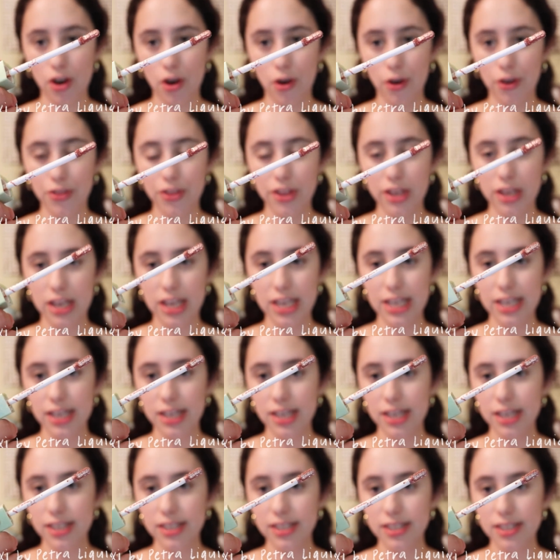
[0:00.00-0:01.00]
are the
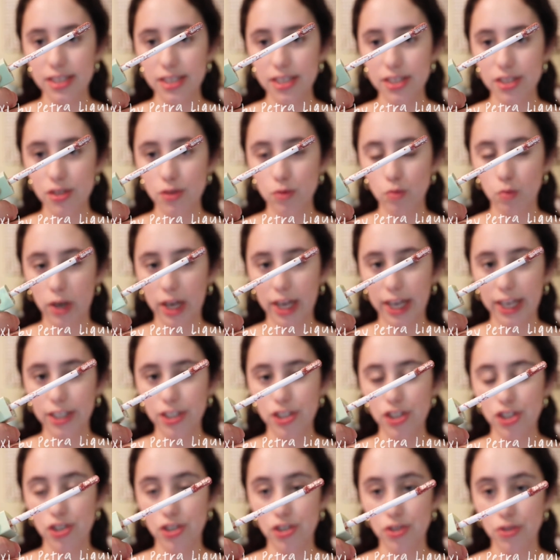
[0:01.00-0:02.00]
easiest way
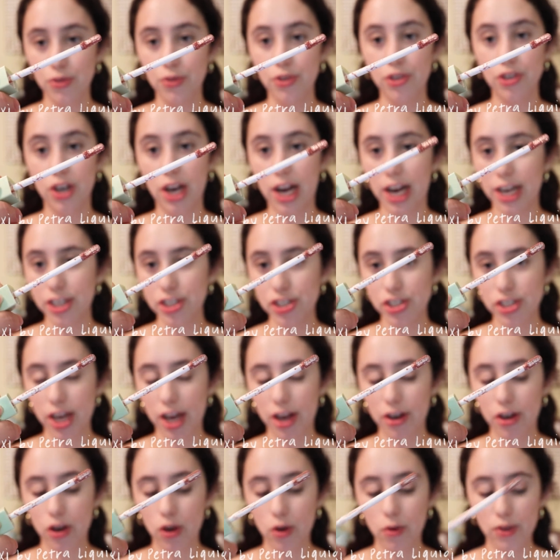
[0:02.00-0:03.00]
to do your
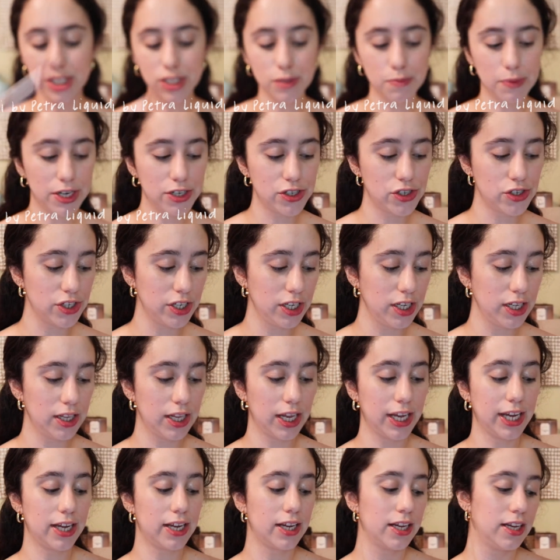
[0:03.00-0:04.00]
eyeshadow, especially
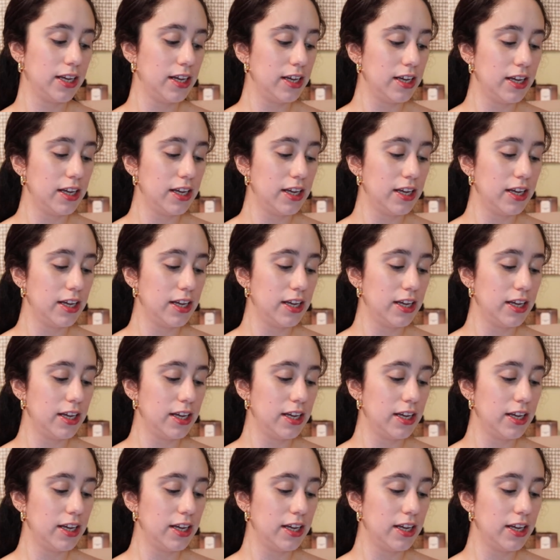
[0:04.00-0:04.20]
like